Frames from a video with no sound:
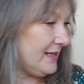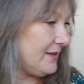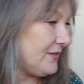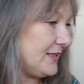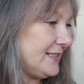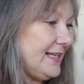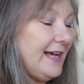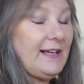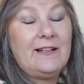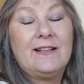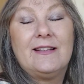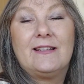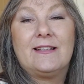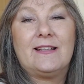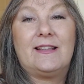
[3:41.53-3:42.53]
The
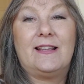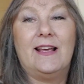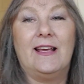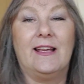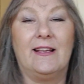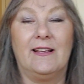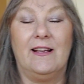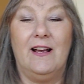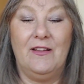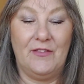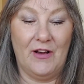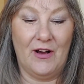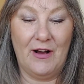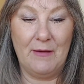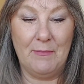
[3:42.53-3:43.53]
second thing
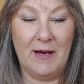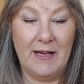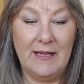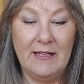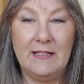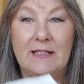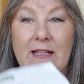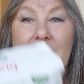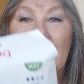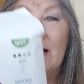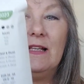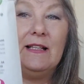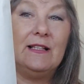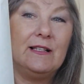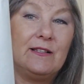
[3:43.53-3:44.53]
that I made
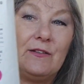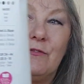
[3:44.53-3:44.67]
is